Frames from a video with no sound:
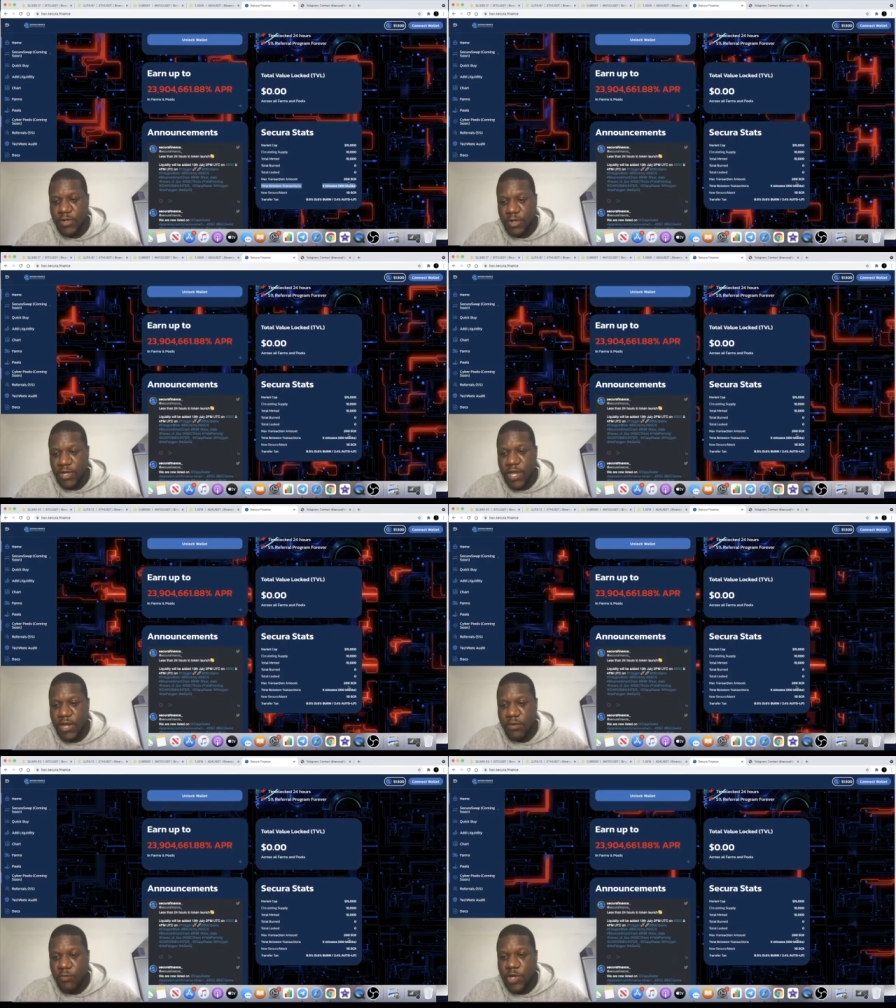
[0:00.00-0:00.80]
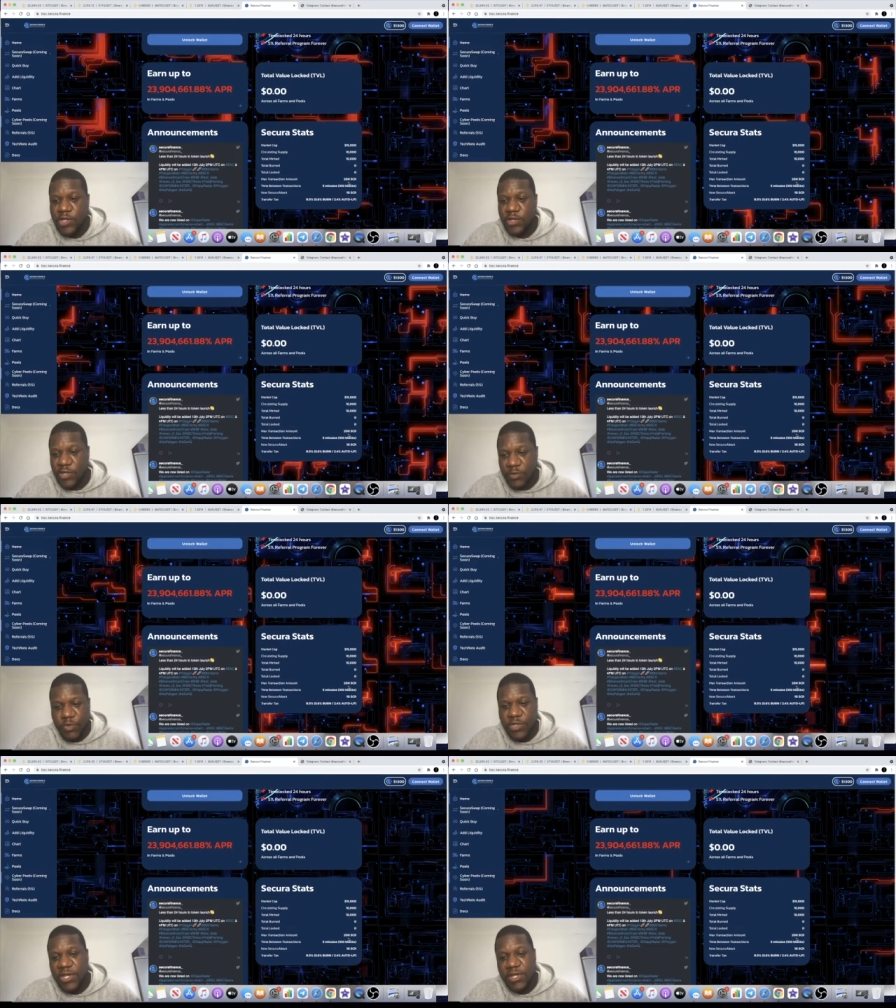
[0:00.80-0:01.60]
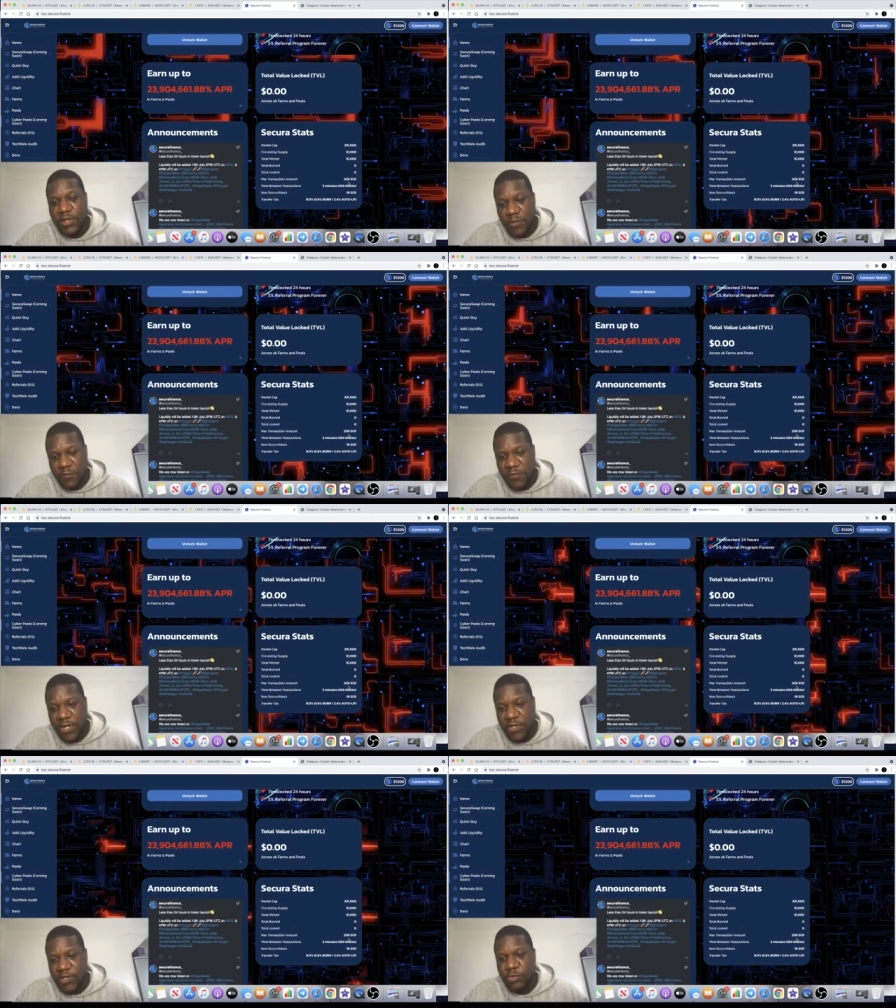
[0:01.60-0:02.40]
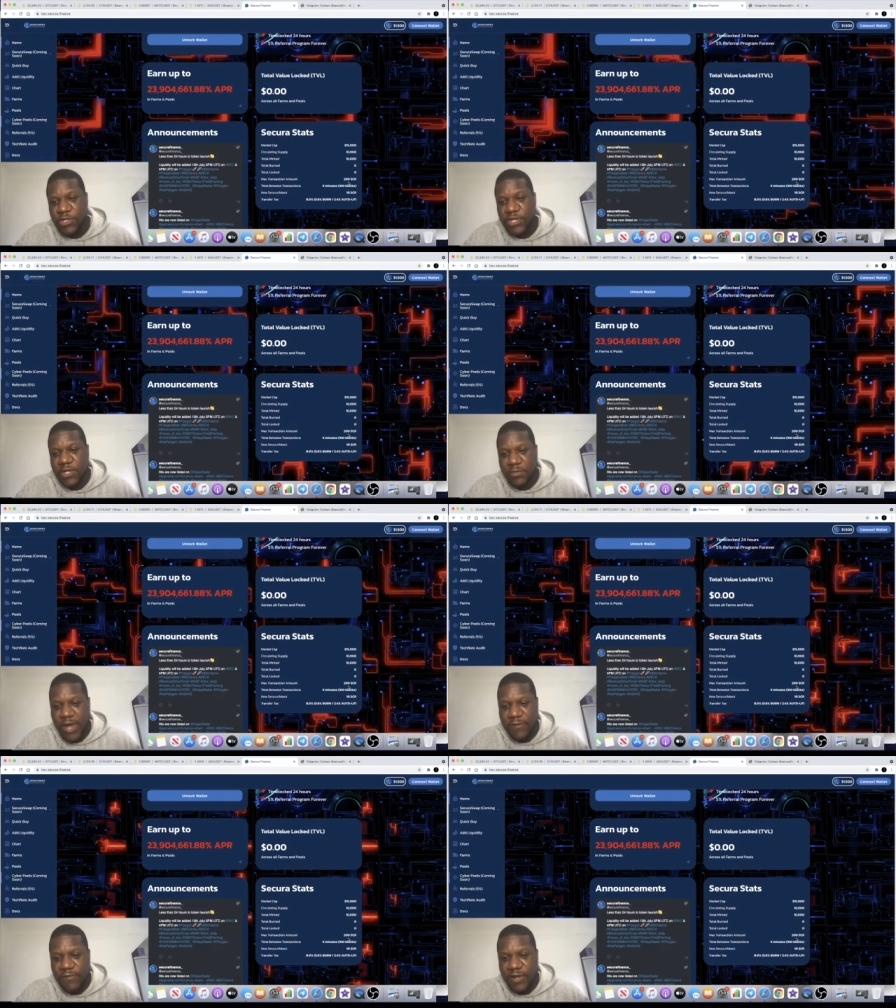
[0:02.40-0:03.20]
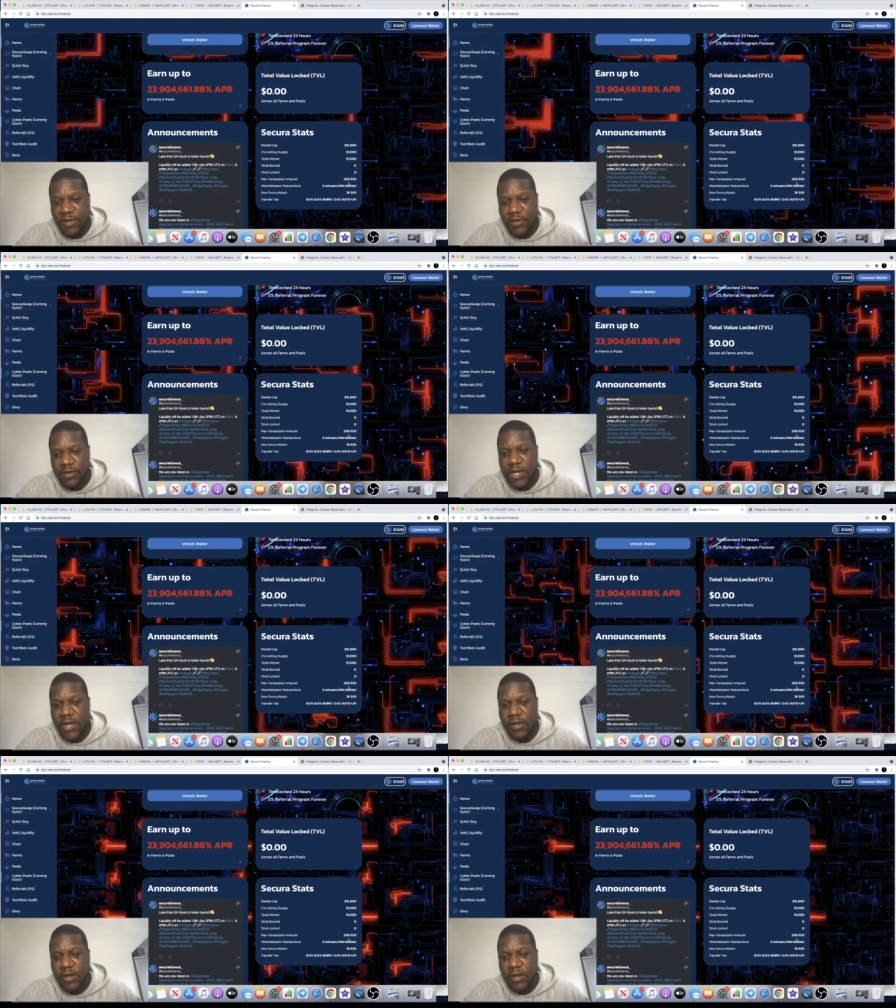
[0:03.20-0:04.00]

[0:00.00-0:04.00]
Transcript: okay which some would see as a good thing and some would see as a bad thing okay